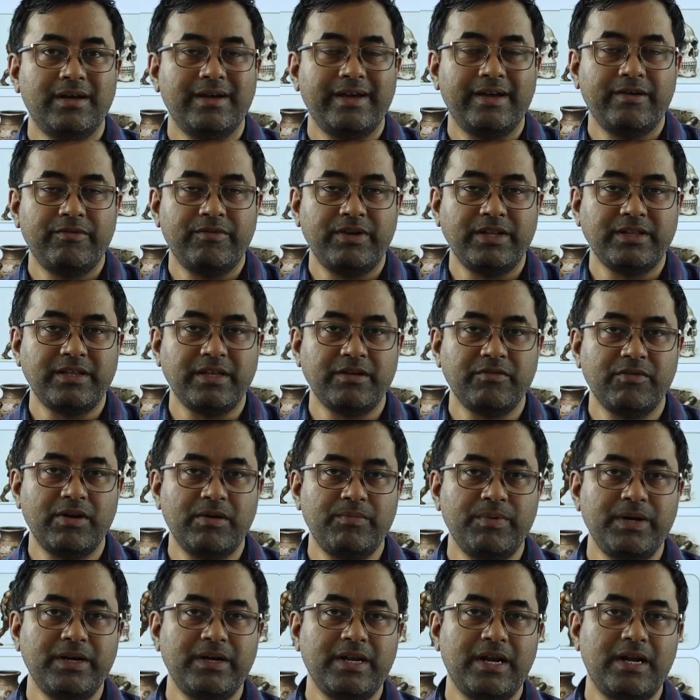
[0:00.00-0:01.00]
everything will
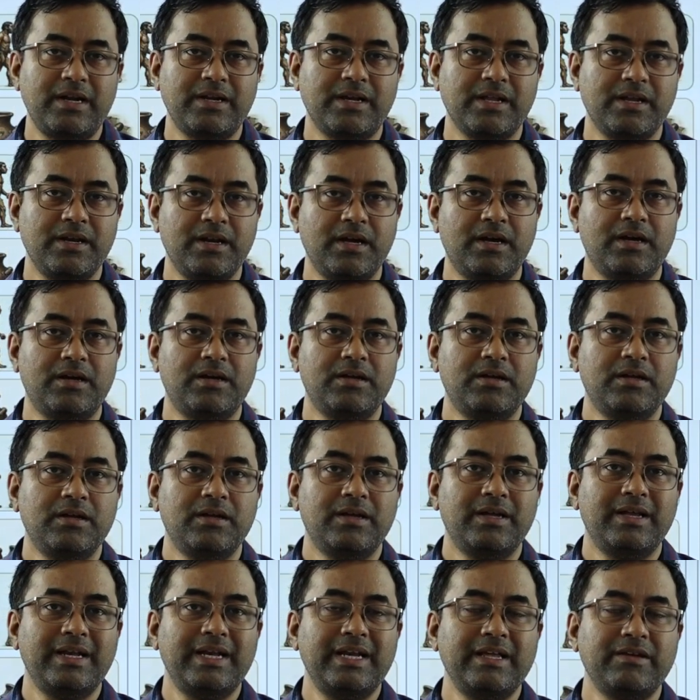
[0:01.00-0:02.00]
be dealt in
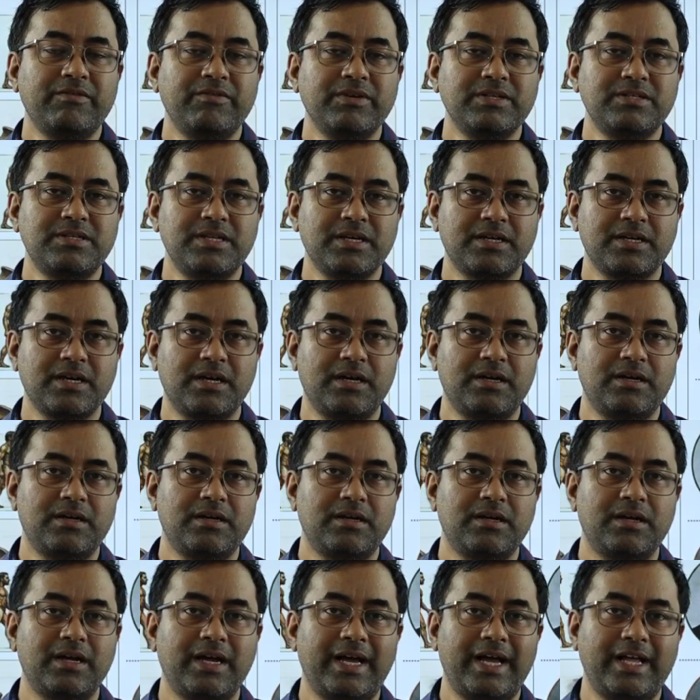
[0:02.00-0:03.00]
linguistic
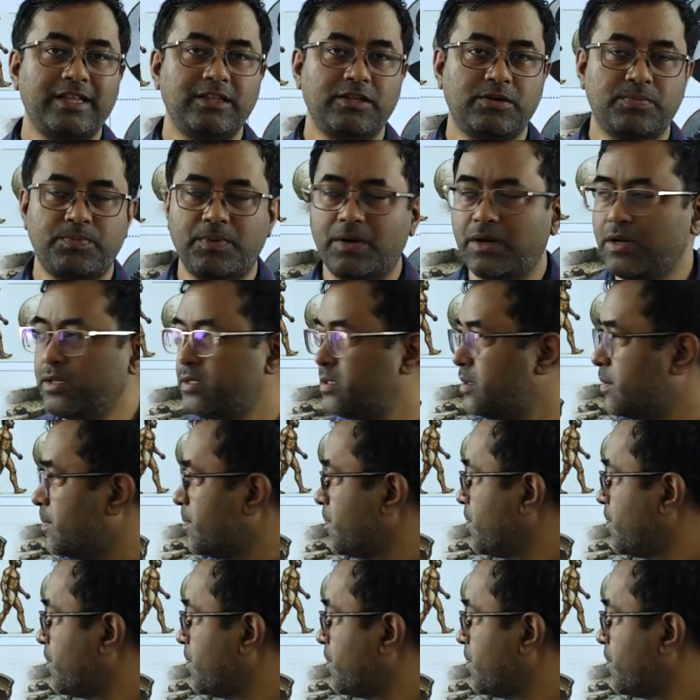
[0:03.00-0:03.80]
anthropology.